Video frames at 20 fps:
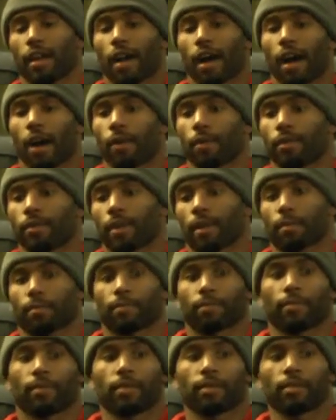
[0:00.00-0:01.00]

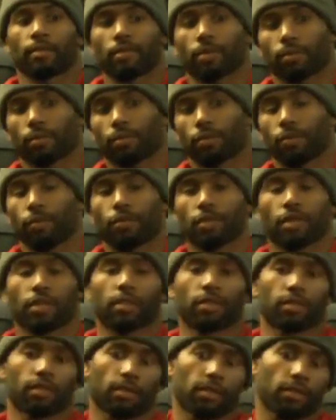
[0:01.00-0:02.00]
I'm
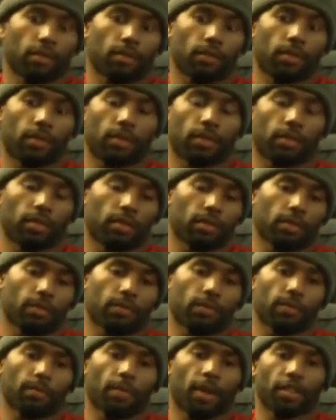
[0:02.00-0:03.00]
losing,
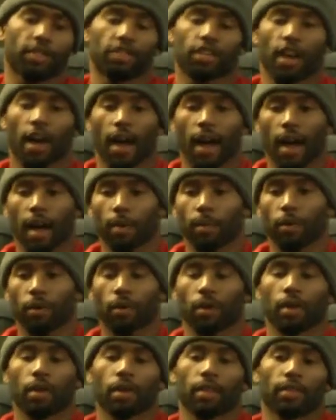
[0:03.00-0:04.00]
in my job,
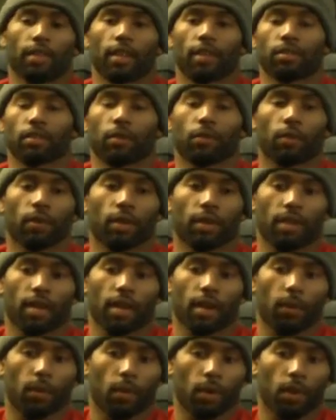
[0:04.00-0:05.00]
or things aren't working
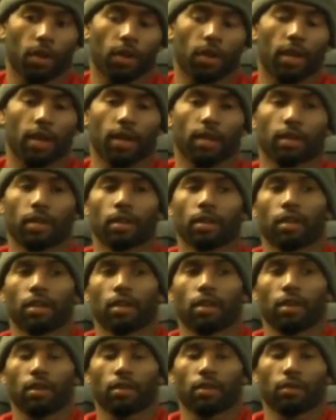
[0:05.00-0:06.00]
out at work, and
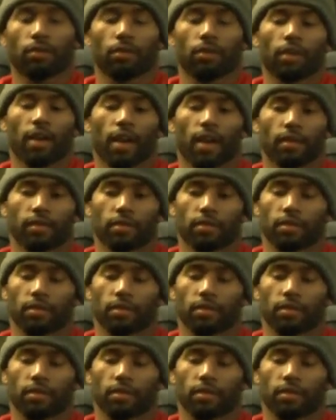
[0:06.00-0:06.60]
you guys are